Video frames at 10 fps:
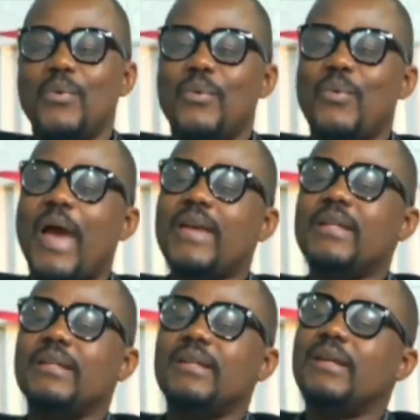We are
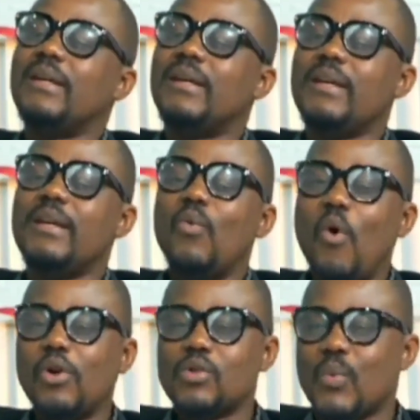in a
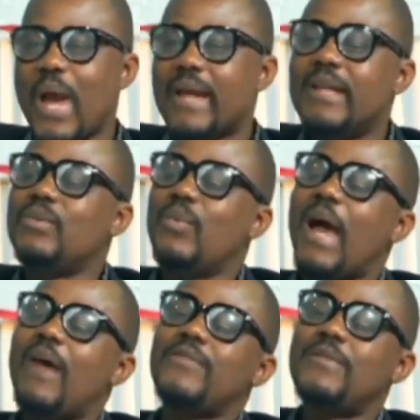world wherein we
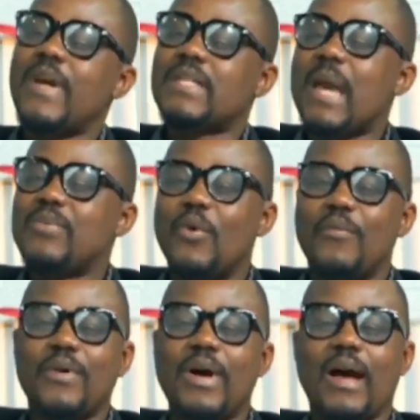have different types
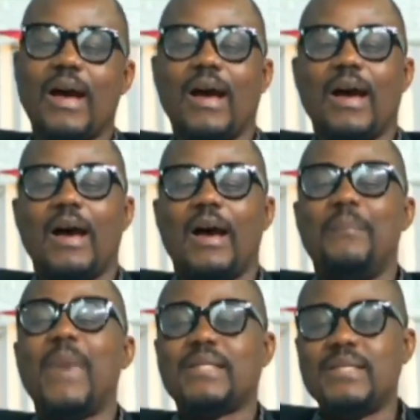of
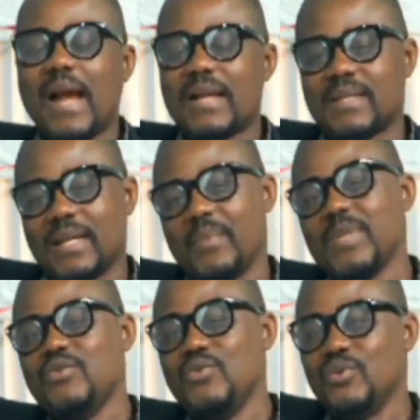materials that are
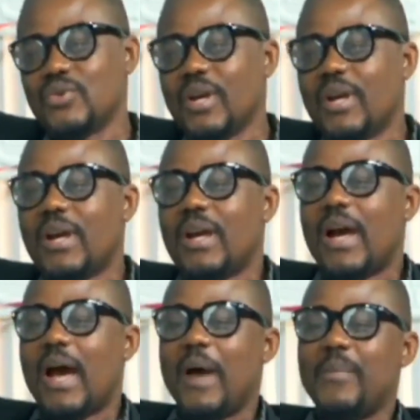being used,
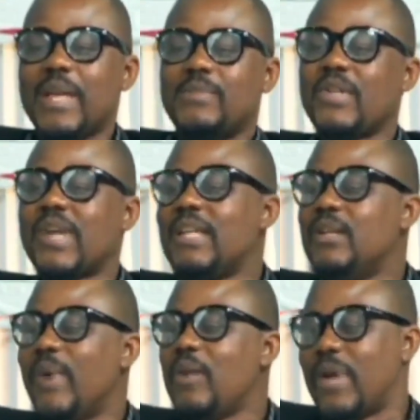
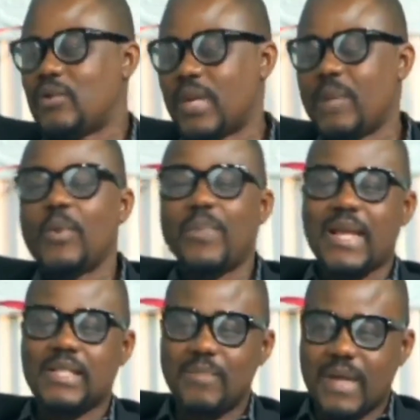especially when we are talking about
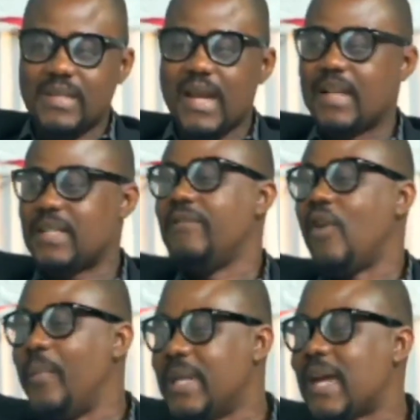plastic materials,
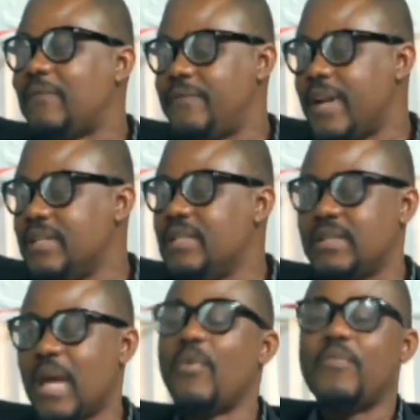environmental friendly
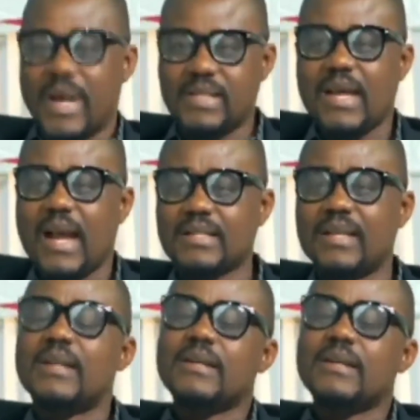type of materials.